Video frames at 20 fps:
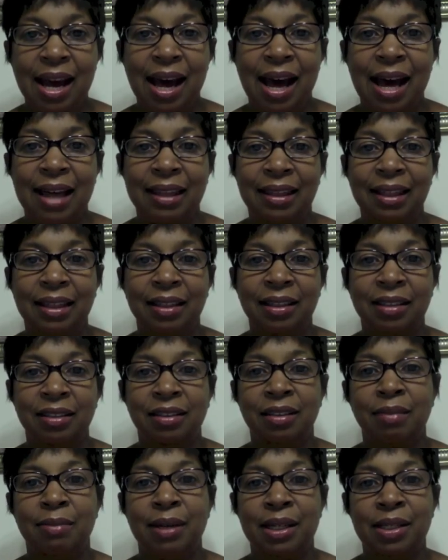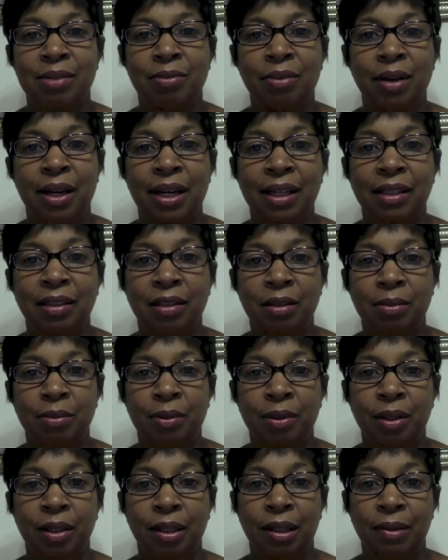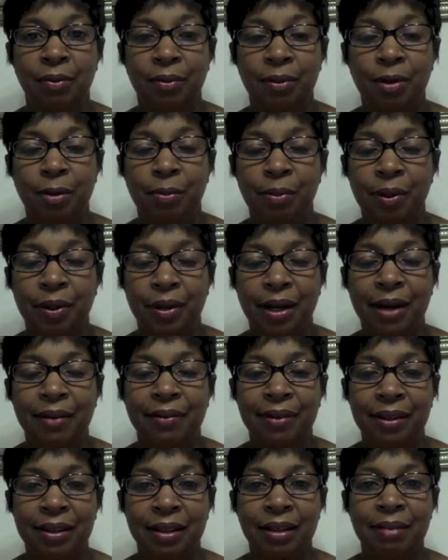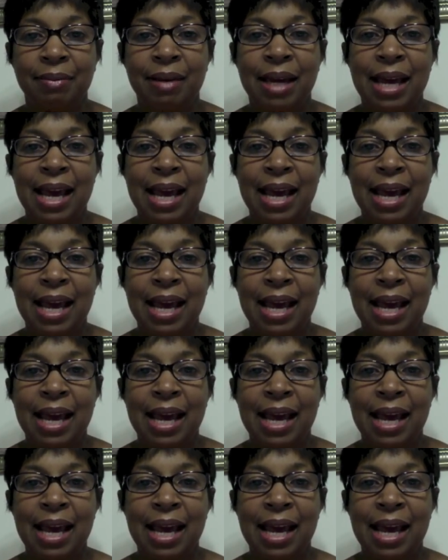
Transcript: I think this is the best way to communicate with them.